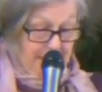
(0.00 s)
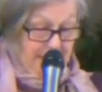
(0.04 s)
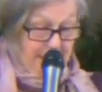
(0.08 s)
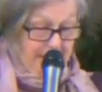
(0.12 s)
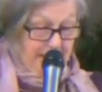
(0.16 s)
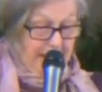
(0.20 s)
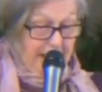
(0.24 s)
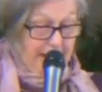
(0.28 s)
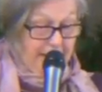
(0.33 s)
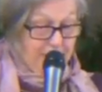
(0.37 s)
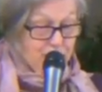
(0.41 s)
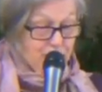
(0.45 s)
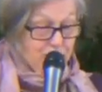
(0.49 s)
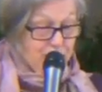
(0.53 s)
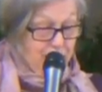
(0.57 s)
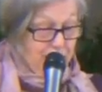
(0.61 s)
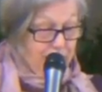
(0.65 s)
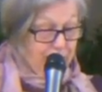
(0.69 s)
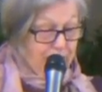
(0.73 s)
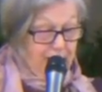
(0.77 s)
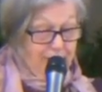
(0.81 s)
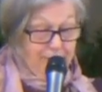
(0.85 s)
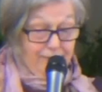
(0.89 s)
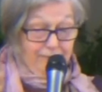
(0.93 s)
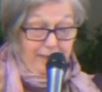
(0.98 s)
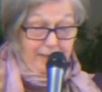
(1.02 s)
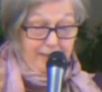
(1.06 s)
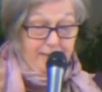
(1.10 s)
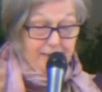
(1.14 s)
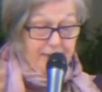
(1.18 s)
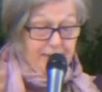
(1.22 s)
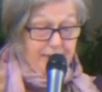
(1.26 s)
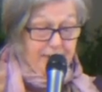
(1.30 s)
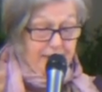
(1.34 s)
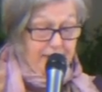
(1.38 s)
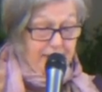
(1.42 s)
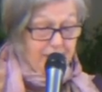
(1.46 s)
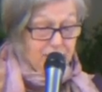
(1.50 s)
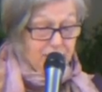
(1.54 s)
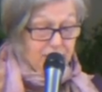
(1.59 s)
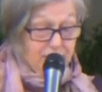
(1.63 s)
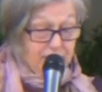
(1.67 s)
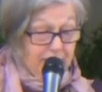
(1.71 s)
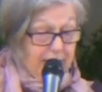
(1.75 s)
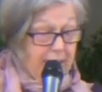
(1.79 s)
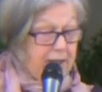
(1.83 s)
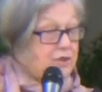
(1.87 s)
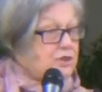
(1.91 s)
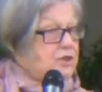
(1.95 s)
Last year, they funded the
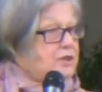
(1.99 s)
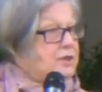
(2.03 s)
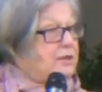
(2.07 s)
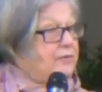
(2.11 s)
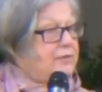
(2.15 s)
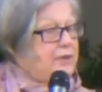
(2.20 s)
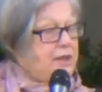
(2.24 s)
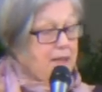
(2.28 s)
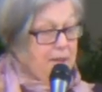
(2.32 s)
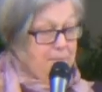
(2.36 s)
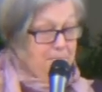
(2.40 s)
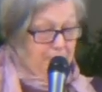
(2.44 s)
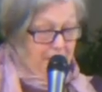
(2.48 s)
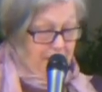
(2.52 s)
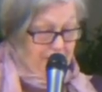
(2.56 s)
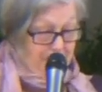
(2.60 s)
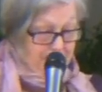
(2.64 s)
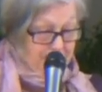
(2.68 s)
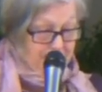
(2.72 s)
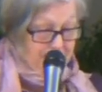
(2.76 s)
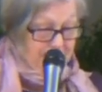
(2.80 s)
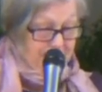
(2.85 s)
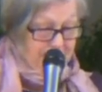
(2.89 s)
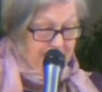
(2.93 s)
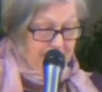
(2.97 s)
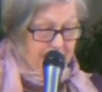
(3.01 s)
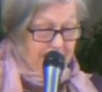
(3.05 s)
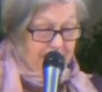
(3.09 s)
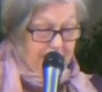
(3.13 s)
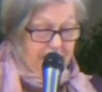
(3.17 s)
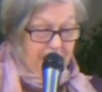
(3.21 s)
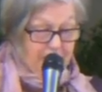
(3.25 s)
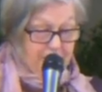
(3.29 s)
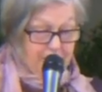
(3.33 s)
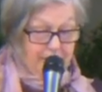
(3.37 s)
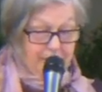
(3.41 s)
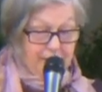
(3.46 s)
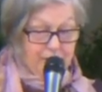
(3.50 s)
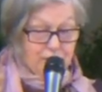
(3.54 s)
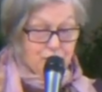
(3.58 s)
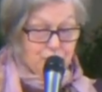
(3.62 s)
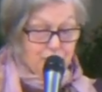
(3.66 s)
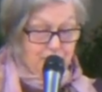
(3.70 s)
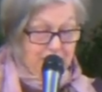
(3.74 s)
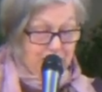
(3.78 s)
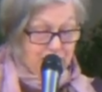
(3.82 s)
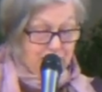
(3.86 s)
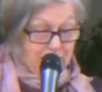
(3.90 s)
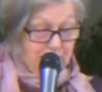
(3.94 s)
installation of heat pumps in the
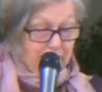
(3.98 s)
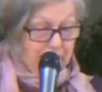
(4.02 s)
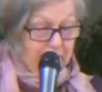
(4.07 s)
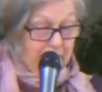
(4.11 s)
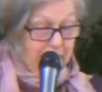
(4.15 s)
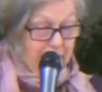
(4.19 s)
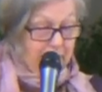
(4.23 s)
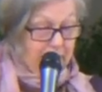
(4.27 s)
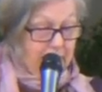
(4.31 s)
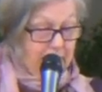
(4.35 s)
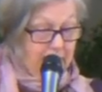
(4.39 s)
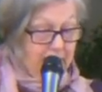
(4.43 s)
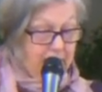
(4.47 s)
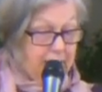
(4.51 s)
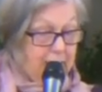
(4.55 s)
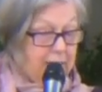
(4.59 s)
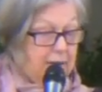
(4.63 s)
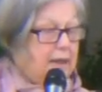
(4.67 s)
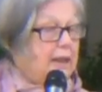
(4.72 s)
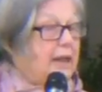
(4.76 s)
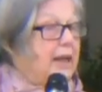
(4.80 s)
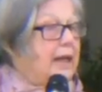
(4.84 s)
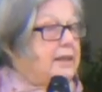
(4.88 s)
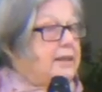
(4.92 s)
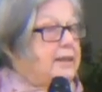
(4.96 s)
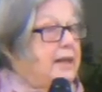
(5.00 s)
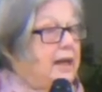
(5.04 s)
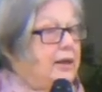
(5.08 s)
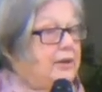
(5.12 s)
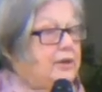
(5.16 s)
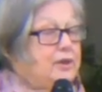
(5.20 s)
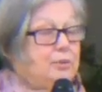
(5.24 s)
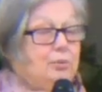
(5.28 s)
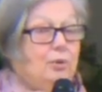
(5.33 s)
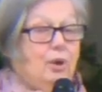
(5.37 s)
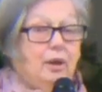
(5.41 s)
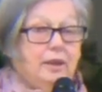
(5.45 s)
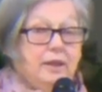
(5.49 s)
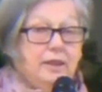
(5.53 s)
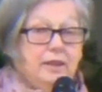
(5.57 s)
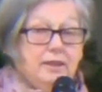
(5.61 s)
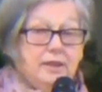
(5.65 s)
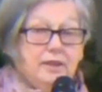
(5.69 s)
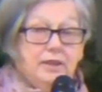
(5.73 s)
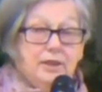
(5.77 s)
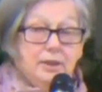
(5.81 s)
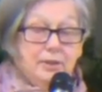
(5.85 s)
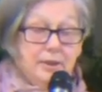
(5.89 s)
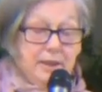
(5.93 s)
administration building, and now they're wanting
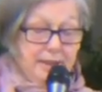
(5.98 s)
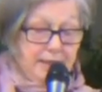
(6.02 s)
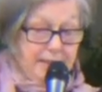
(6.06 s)
to do the